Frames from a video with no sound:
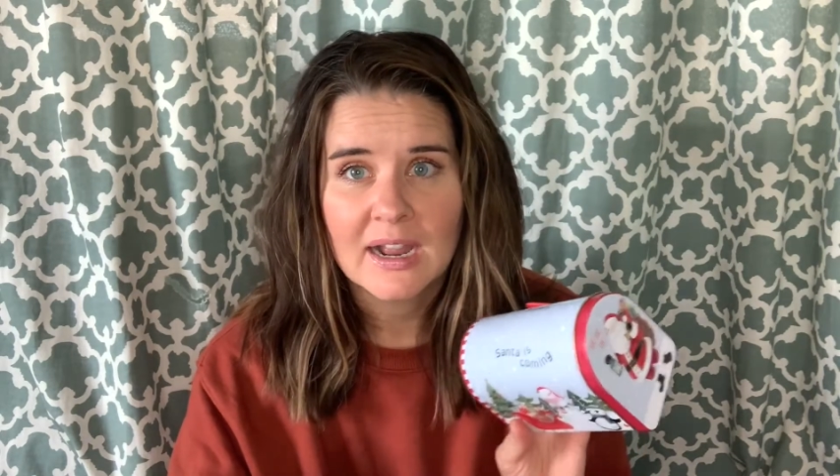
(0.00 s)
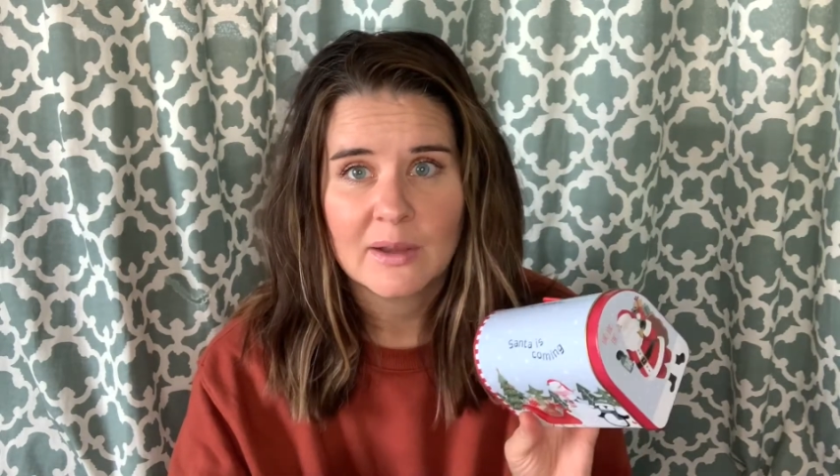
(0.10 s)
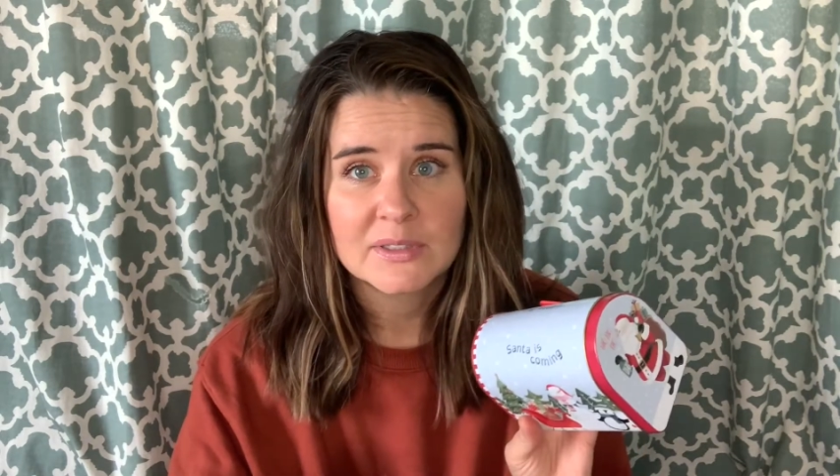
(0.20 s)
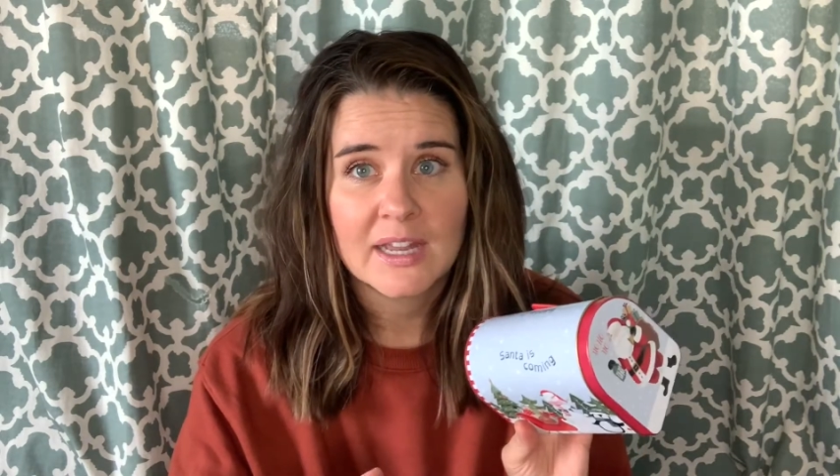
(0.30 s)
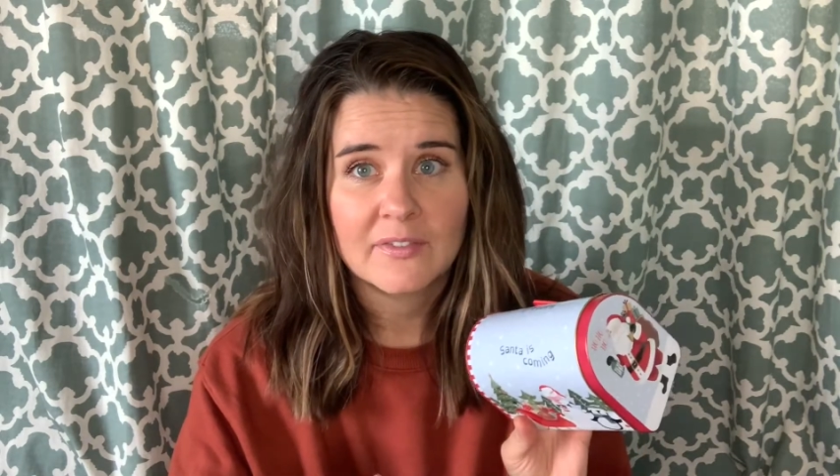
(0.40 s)

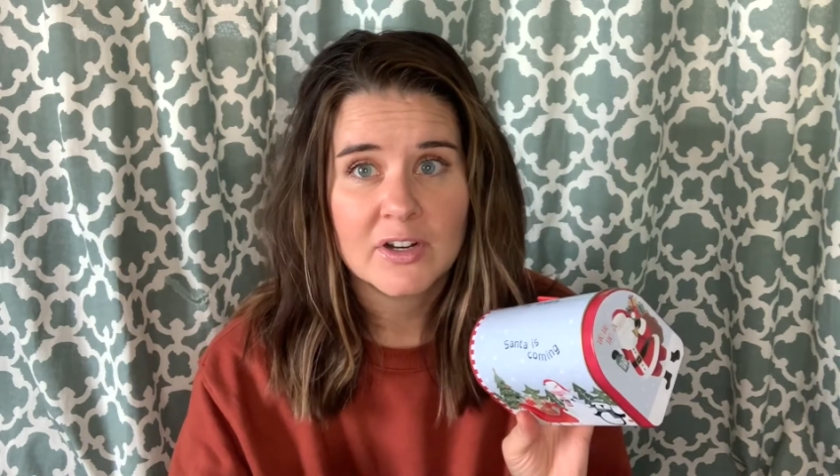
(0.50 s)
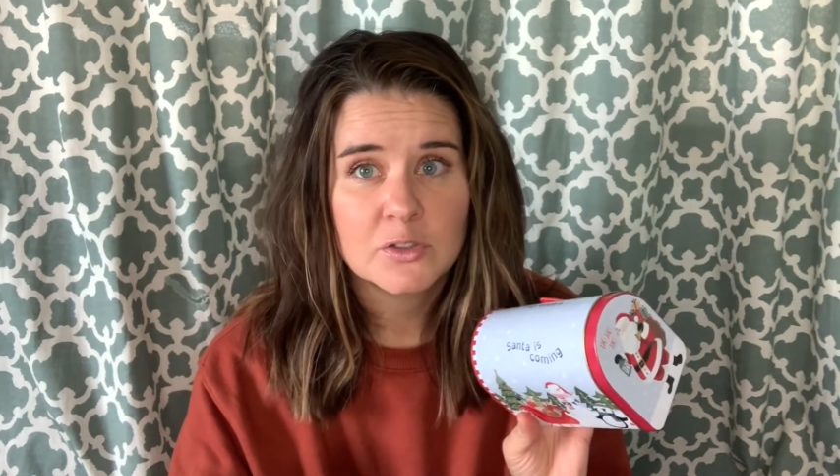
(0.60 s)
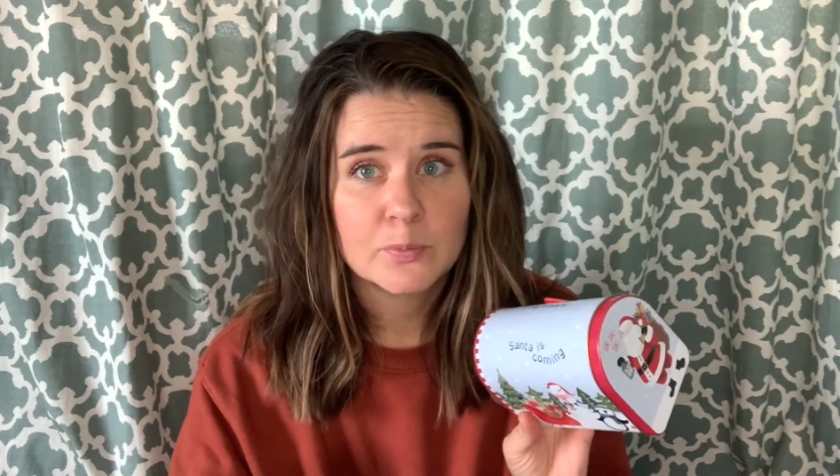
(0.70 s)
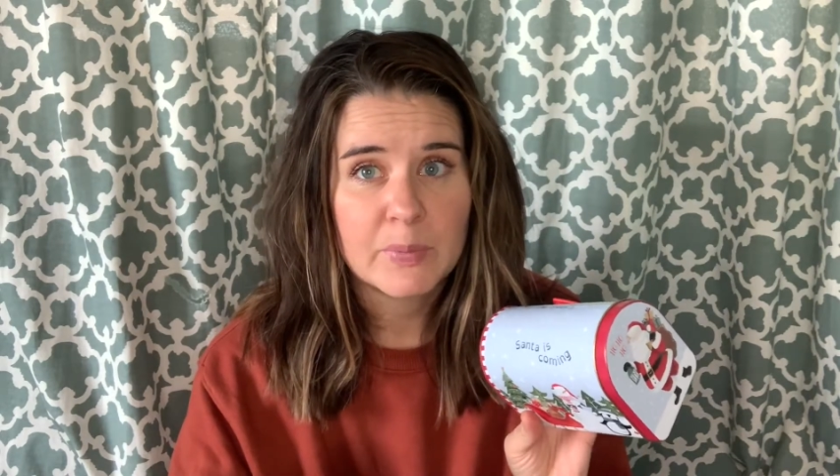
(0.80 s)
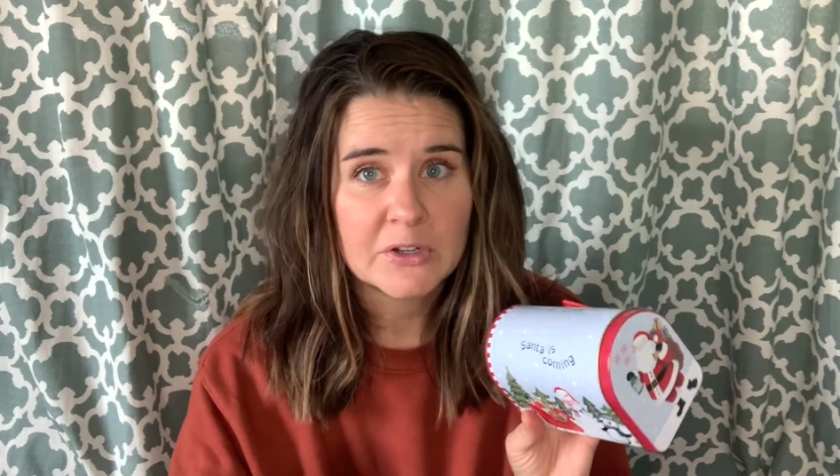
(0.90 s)
outside of our
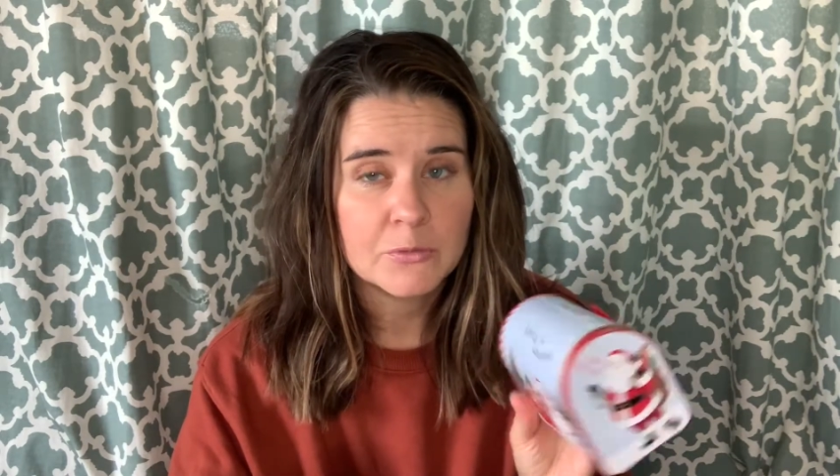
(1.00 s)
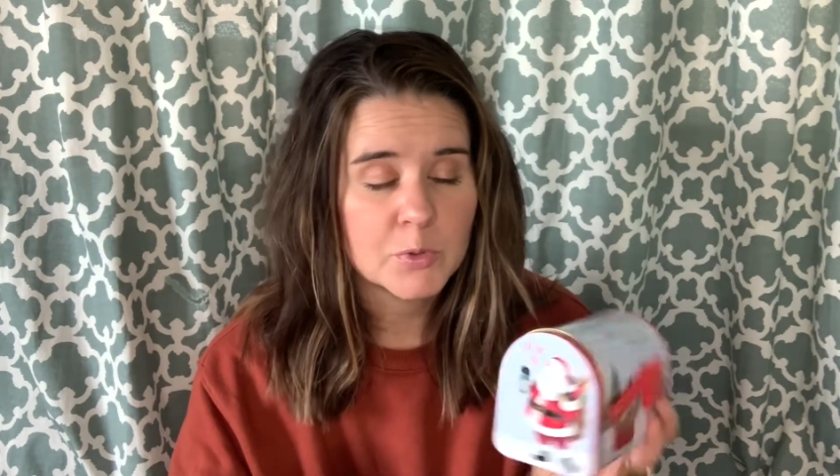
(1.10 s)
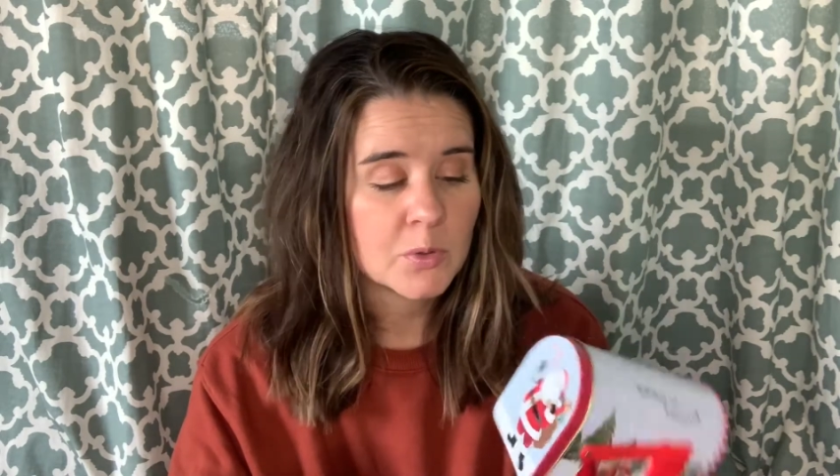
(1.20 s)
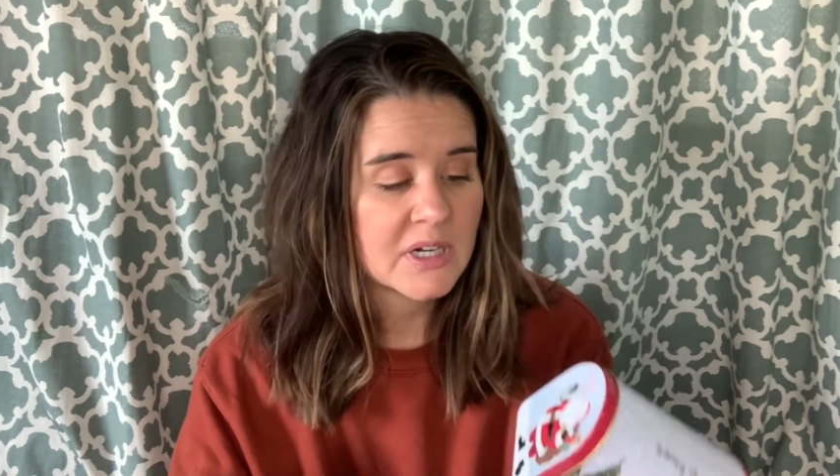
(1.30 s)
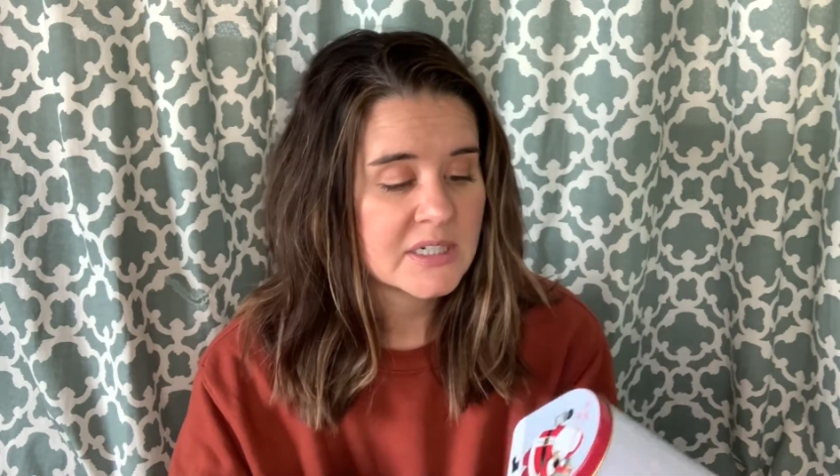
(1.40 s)
bedroom
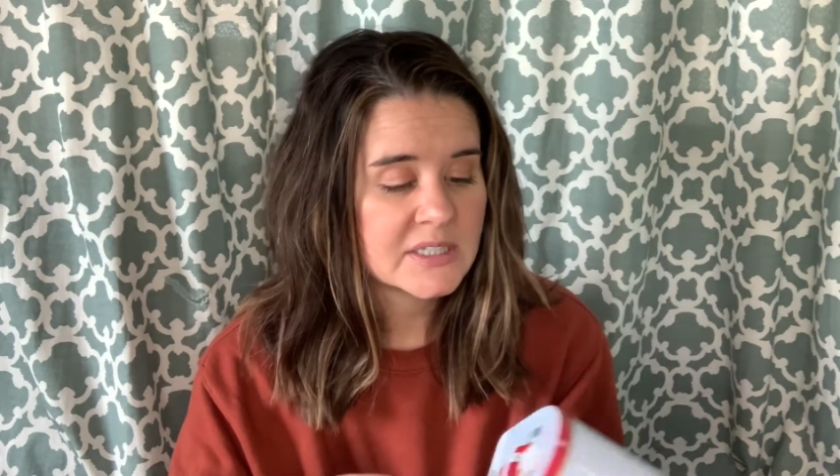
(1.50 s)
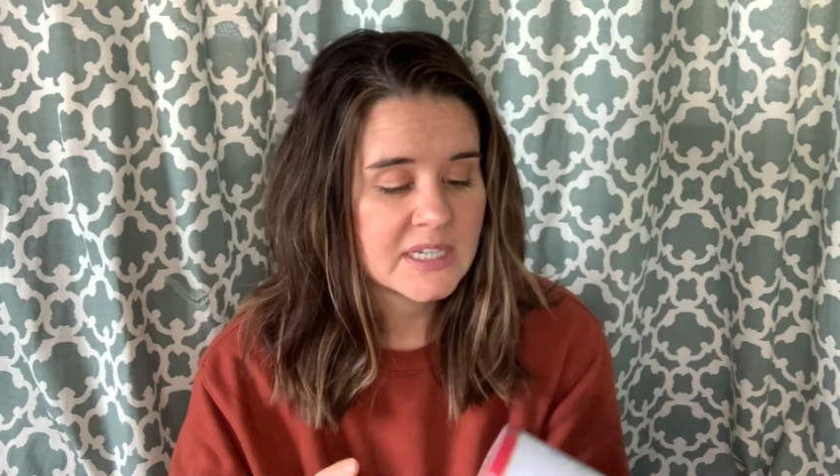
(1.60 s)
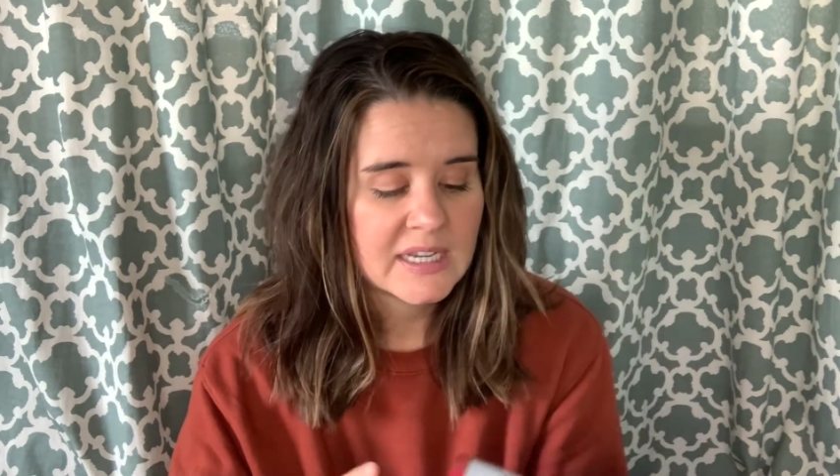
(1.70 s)
doors,